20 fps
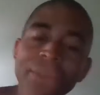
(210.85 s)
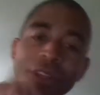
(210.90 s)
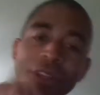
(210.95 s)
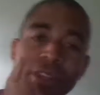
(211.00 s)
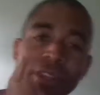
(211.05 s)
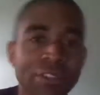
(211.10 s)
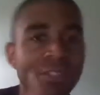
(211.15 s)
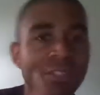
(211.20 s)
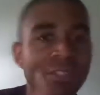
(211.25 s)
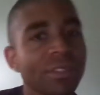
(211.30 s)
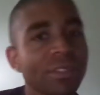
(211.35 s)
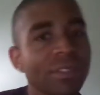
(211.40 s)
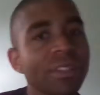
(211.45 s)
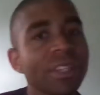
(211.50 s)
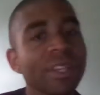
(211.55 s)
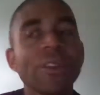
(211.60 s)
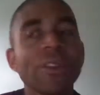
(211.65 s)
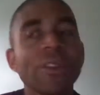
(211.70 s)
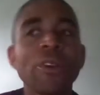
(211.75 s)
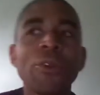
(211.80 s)
And here's the
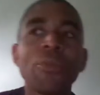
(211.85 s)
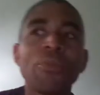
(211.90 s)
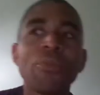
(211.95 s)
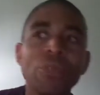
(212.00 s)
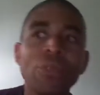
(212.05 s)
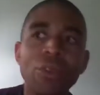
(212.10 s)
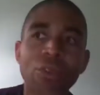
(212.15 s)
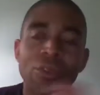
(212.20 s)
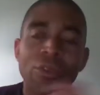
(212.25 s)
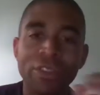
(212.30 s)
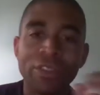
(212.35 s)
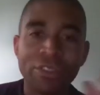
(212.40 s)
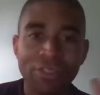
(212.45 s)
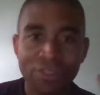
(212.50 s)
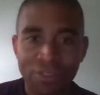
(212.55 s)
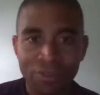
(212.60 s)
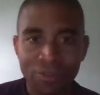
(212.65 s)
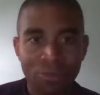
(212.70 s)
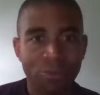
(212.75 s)
thing, this is the